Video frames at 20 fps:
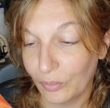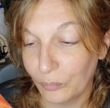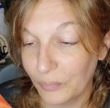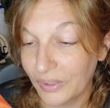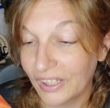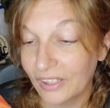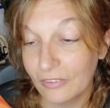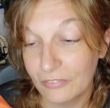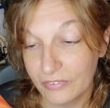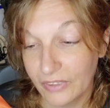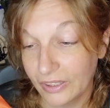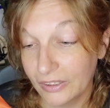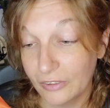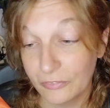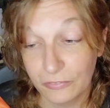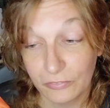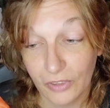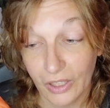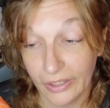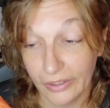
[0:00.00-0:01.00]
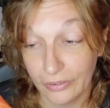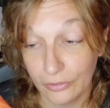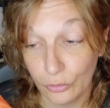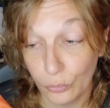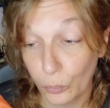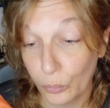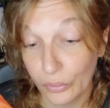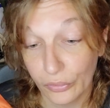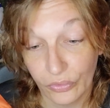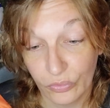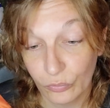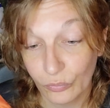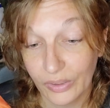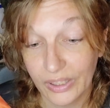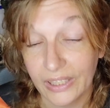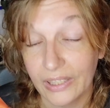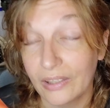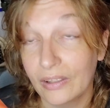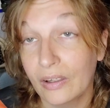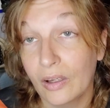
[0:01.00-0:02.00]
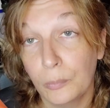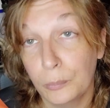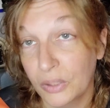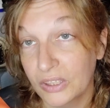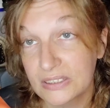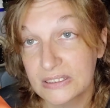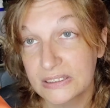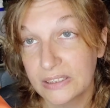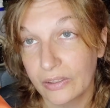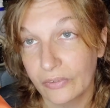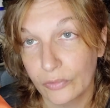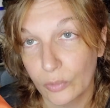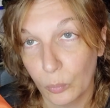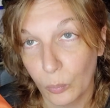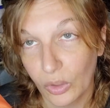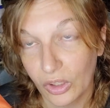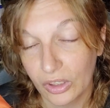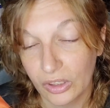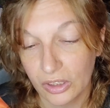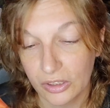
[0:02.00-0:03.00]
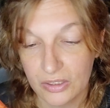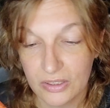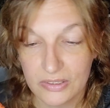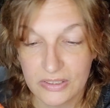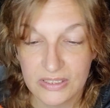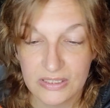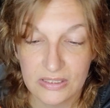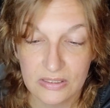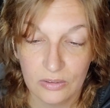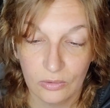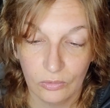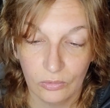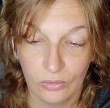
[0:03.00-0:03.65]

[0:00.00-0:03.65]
we can find a friend or three amongst the other workers.